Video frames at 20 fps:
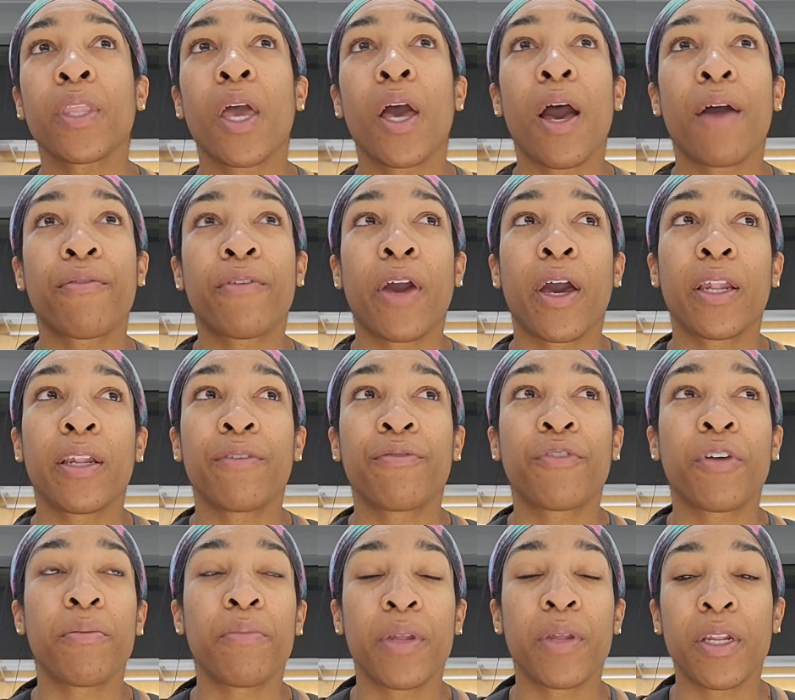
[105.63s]
I've kind
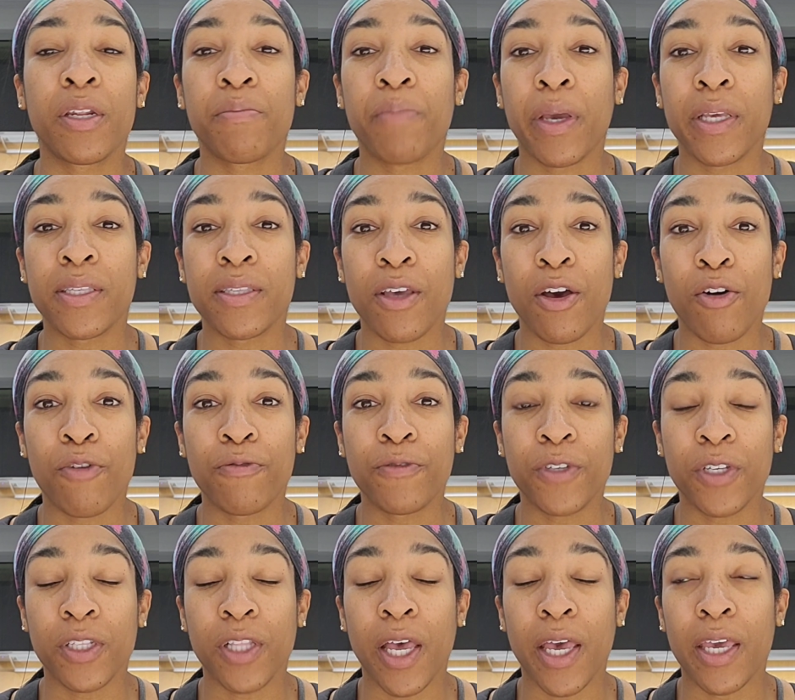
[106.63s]
of committed myself
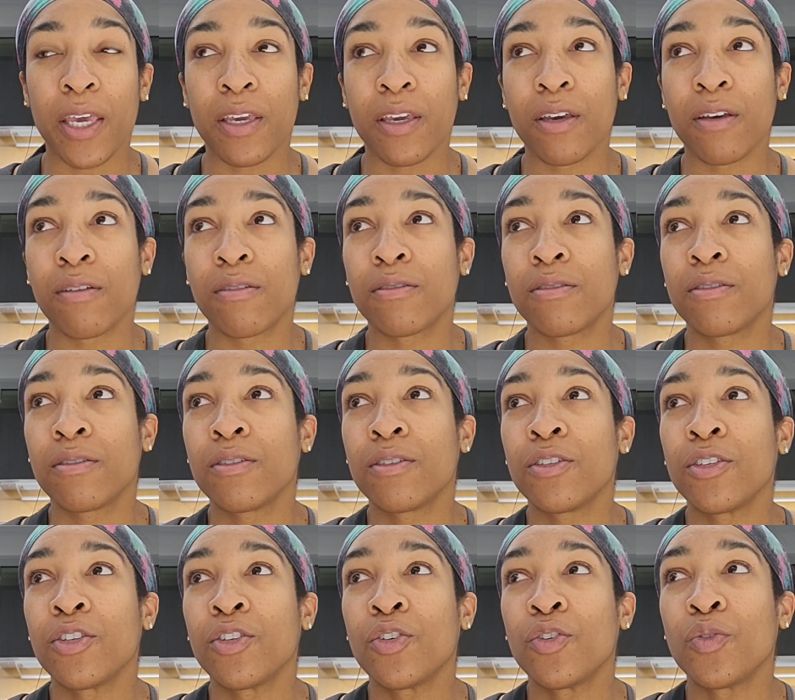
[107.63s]
to like
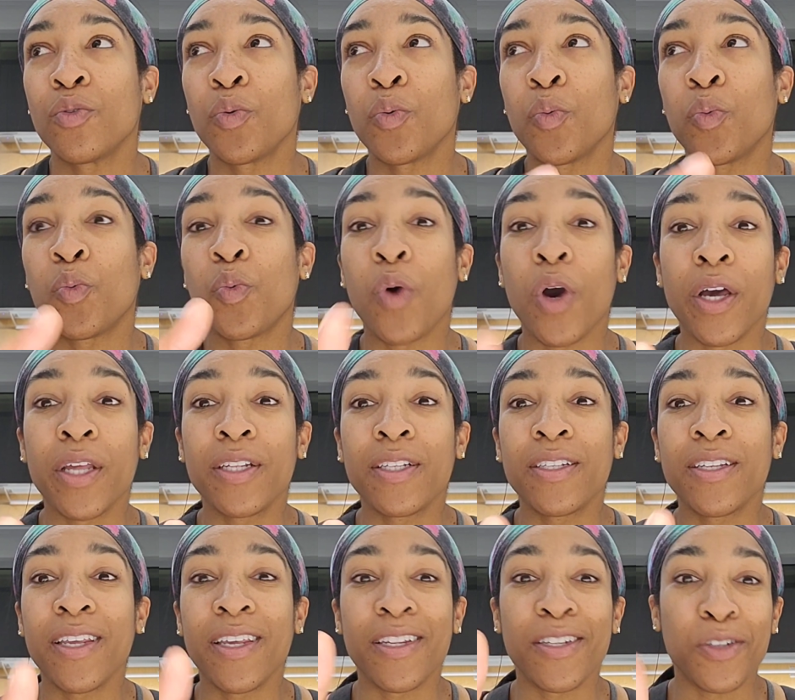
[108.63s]

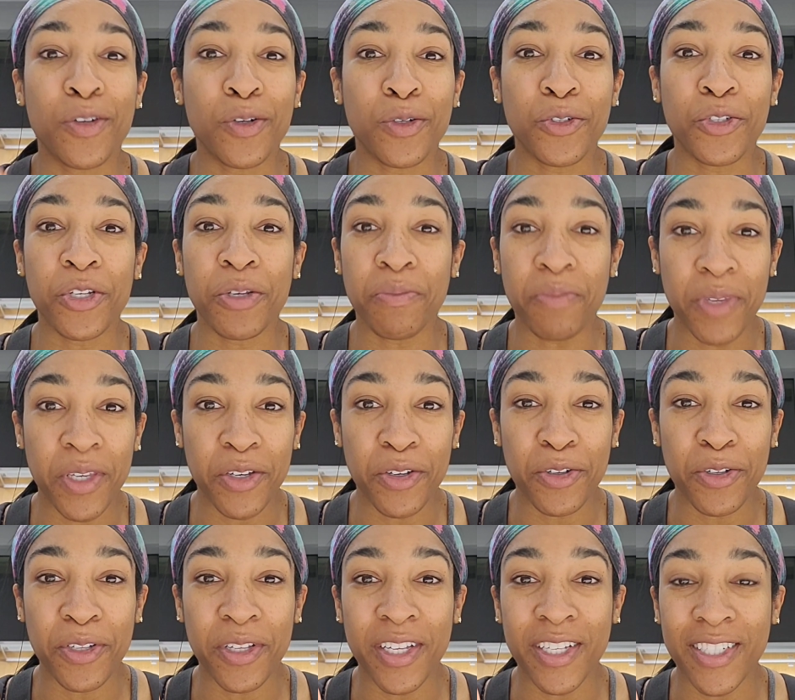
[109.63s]
one indulgent
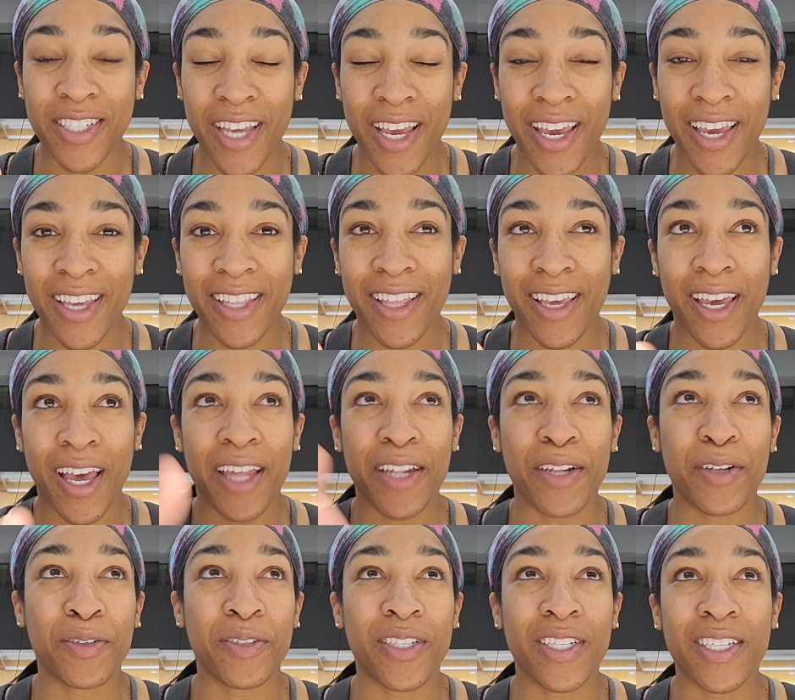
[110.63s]
meal a day. Like I
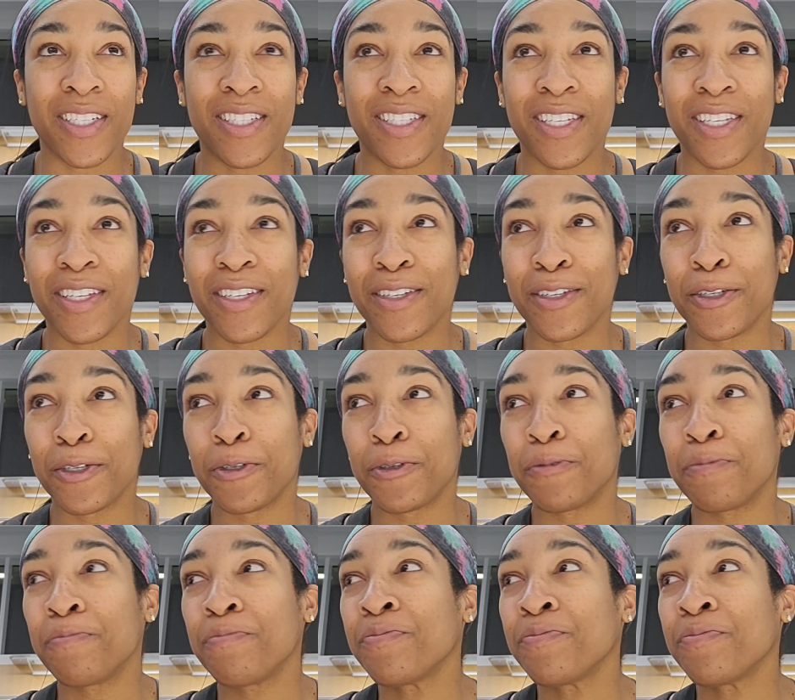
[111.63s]
don't need to,